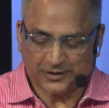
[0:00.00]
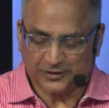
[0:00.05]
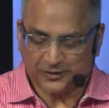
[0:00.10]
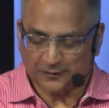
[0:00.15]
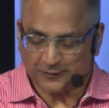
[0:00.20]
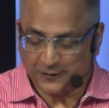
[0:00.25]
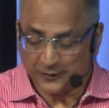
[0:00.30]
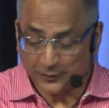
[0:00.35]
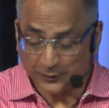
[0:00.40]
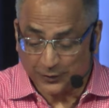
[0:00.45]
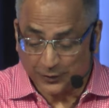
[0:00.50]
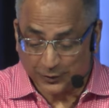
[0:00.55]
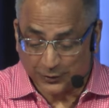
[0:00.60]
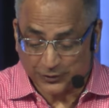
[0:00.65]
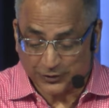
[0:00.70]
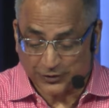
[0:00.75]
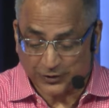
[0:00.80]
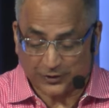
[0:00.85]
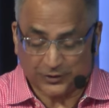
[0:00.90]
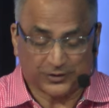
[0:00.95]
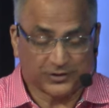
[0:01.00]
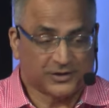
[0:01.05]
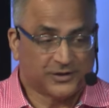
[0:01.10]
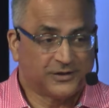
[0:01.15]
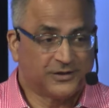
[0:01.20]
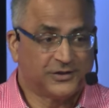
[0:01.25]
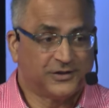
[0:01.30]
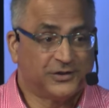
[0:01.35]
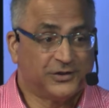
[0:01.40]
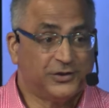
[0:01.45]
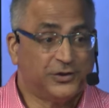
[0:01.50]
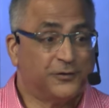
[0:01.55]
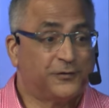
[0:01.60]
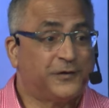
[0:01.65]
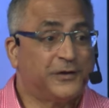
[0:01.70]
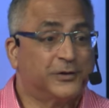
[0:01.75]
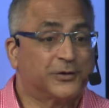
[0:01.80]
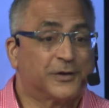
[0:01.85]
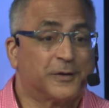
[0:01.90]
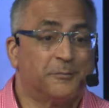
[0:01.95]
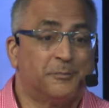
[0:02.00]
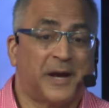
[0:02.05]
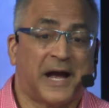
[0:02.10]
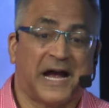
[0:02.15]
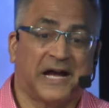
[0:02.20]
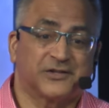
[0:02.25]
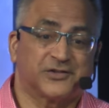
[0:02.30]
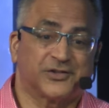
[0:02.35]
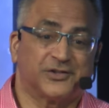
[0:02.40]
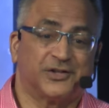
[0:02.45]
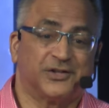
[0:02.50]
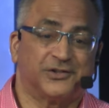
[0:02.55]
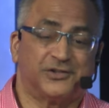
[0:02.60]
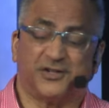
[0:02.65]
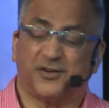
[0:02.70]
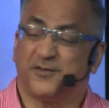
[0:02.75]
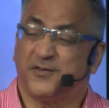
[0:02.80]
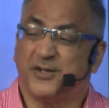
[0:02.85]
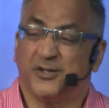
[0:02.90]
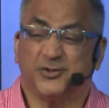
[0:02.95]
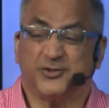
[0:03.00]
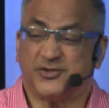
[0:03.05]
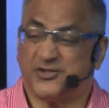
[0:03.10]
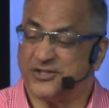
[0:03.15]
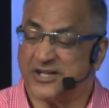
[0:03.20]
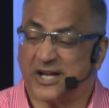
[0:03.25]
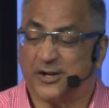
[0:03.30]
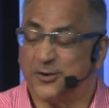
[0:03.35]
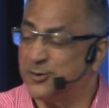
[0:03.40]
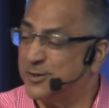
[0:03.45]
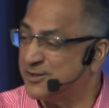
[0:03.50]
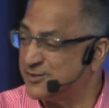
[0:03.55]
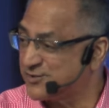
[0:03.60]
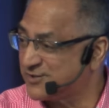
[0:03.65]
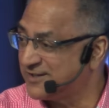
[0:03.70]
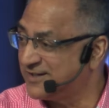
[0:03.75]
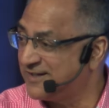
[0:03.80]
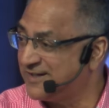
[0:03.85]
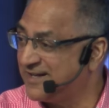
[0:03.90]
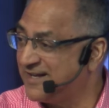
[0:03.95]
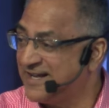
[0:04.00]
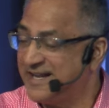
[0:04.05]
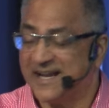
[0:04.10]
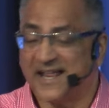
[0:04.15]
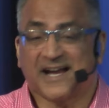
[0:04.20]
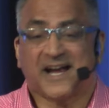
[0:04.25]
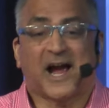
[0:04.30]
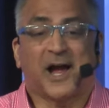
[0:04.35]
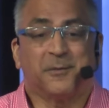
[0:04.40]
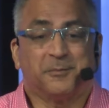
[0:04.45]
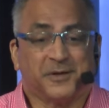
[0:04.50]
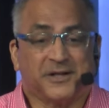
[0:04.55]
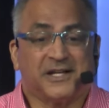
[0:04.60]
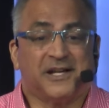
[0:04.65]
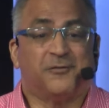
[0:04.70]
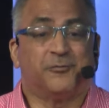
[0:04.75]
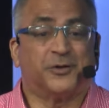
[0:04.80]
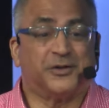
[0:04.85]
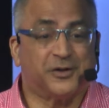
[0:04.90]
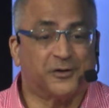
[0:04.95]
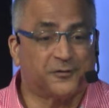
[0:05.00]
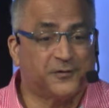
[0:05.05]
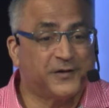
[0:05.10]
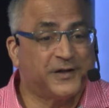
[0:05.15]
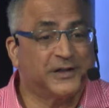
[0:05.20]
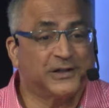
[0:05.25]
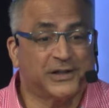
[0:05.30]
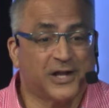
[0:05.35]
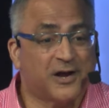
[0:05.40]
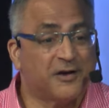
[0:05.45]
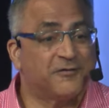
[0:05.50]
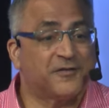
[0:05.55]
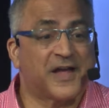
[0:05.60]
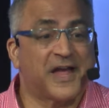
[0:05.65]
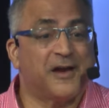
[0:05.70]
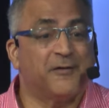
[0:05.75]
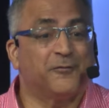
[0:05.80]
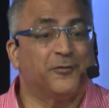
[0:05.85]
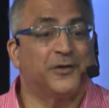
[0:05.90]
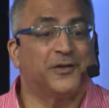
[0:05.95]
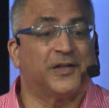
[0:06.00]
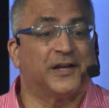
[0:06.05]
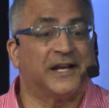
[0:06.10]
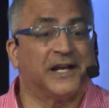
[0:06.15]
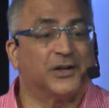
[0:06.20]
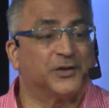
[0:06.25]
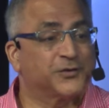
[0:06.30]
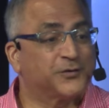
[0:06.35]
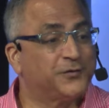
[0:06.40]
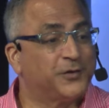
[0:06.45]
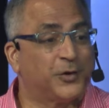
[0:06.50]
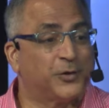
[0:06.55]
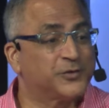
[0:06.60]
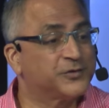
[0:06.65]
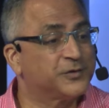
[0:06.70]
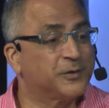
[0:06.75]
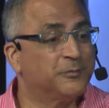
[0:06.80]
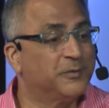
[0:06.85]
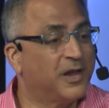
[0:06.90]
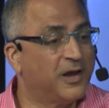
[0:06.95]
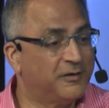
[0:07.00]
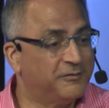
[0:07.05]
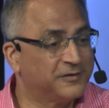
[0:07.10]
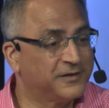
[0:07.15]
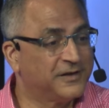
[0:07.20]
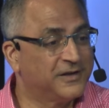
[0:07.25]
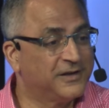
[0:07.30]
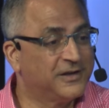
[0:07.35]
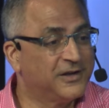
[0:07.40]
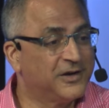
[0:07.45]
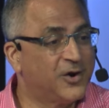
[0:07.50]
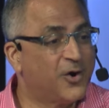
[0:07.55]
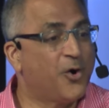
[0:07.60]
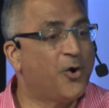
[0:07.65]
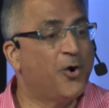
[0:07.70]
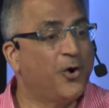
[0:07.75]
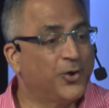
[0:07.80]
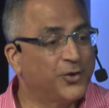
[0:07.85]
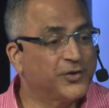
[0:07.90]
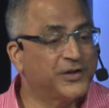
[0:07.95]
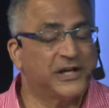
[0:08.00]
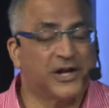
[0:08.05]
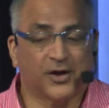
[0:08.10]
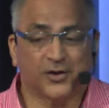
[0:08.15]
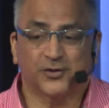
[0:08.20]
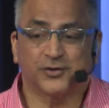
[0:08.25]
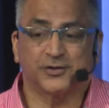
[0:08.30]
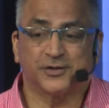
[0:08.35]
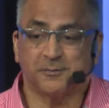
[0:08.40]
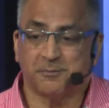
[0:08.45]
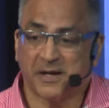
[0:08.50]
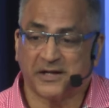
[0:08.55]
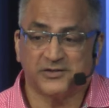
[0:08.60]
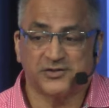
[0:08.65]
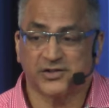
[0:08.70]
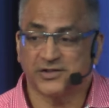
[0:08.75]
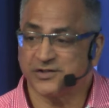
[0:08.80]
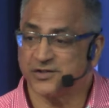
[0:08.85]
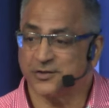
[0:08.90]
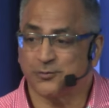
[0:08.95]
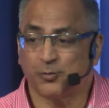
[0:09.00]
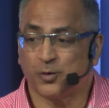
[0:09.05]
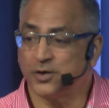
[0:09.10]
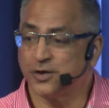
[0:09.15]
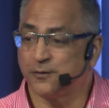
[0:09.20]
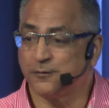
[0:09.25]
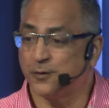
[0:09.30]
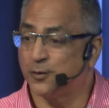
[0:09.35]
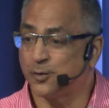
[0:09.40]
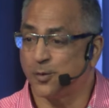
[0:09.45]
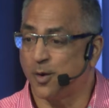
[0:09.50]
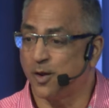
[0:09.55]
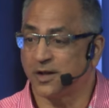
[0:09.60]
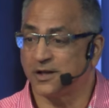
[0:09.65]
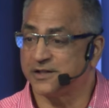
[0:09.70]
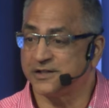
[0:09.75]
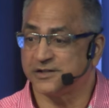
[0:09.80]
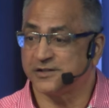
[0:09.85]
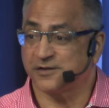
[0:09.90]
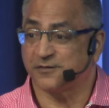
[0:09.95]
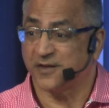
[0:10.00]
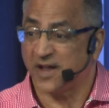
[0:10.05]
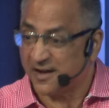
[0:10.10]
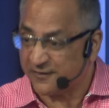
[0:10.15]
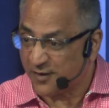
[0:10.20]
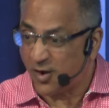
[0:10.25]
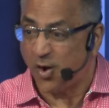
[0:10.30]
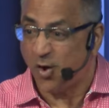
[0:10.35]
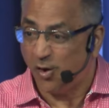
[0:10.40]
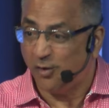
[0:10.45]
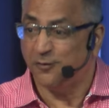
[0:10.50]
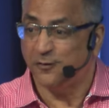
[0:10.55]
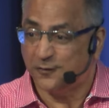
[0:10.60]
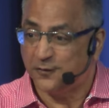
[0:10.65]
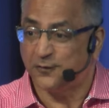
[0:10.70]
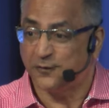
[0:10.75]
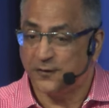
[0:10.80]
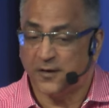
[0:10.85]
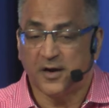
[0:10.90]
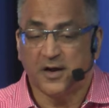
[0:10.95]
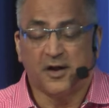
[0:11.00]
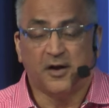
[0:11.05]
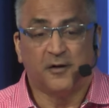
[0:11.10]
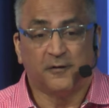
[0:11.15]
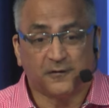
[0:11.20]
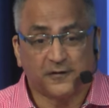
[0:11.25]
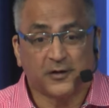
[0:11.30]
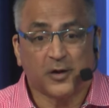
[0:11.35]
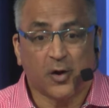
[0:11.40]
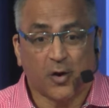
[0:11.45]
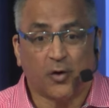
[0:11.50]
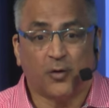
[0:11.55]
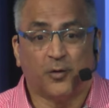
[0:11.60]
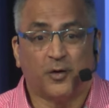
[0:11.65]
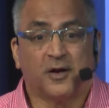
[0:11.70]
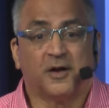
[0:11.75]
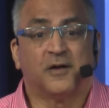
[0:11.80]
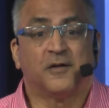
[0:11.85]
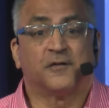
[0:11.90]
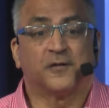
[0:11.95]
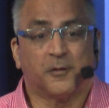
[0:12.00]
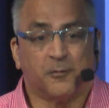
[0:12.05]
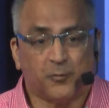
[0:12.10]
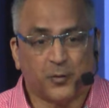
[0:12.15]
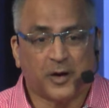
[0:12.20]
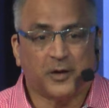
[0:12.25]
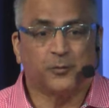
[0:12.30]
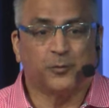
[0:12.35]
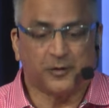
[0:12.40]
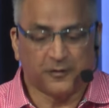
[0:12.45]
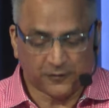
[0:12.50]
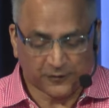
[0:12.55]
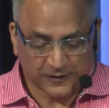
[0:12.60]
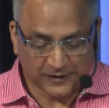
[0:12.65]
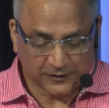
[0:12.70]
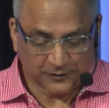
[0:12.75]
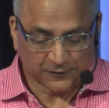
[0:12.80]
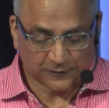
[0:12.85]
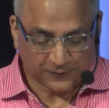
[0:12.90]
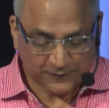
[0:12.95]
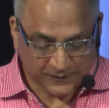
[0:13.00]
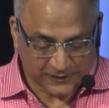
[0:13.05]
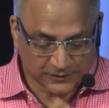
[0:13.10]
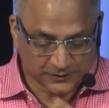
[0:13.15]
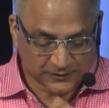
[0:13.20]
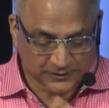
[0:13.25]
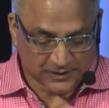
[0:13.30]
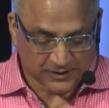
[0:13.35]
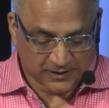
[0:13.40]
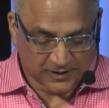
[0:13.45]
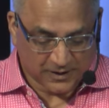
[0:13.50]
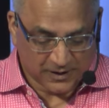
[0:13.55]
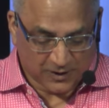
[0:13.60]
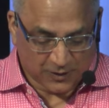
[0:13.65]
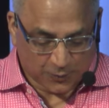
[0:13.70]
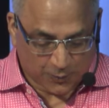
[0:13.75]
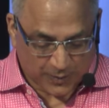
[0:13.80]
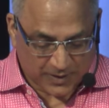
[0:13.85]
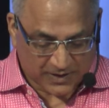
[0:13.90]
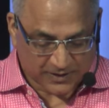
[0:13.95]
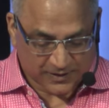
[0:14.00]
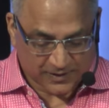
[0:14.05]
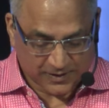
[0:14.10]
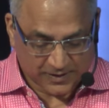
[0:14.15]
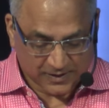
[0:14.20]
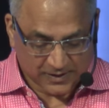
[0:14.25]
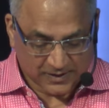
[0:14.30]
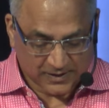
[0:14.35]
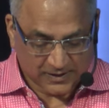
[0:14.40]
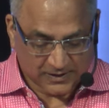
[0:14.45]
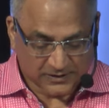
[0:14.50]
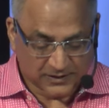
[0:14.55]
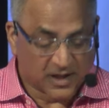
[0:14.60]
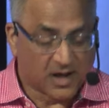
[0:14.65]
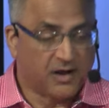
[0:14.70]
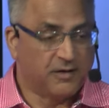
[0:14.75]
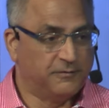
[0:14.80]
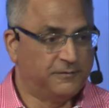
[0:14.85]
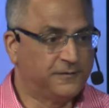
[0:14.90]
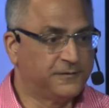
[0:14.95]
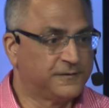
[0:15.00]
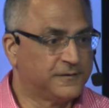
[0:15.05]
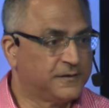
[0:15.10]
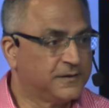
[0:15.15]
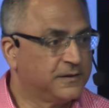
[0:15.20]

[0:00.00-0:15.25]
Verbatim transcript: you feel nurtured you feel compassionate, you feel generous. Like I believe when you feel love, everything else flows from love. All the other dimensions and wonderful qualities of life all f- flow from when we feel filled with love.